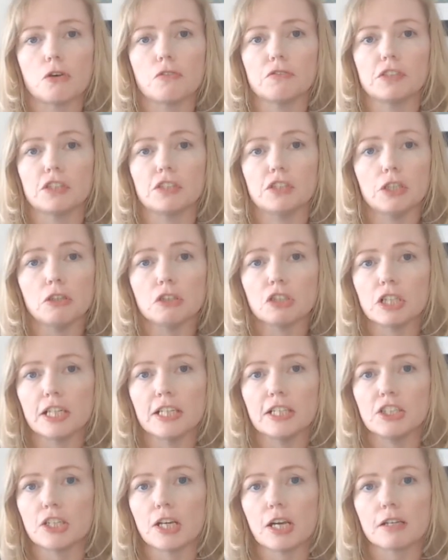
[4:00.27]
is usually
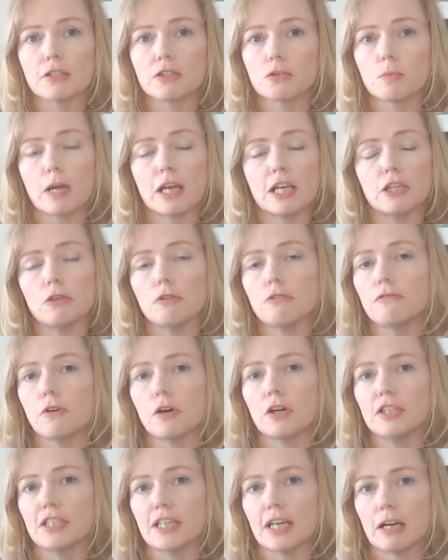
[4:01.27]
just where you
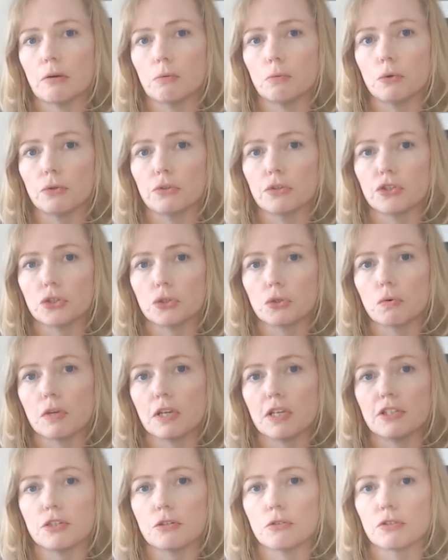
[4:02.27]
find out what the story
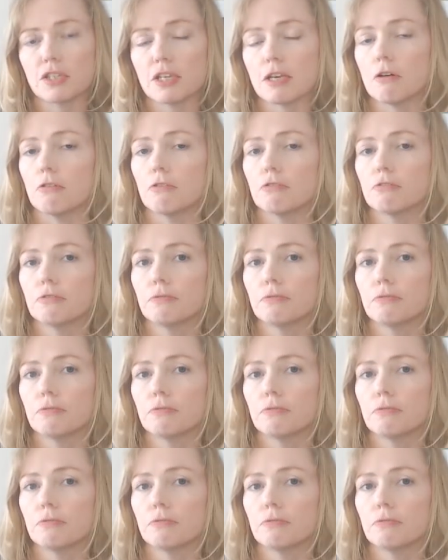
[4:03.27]
is yourself.